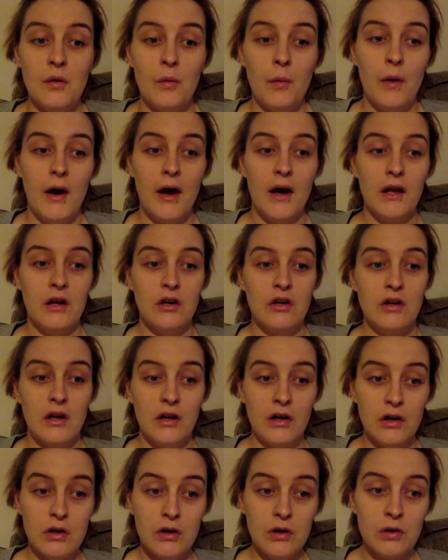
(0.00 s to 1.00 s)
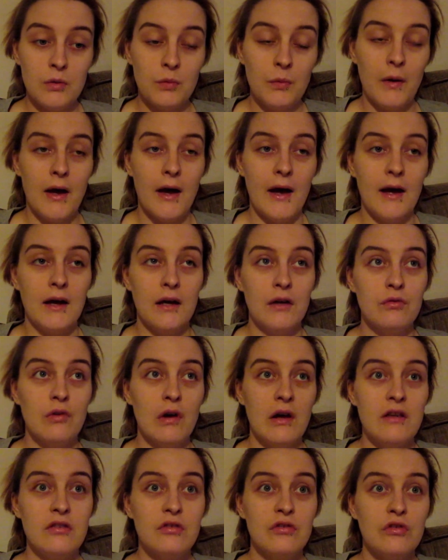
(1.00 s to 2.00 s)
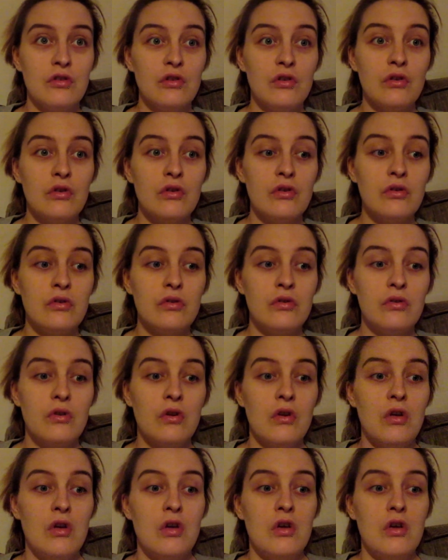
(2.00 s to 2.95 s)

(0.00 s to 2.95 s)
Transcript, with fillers: We had a dinner, we had rice noodles,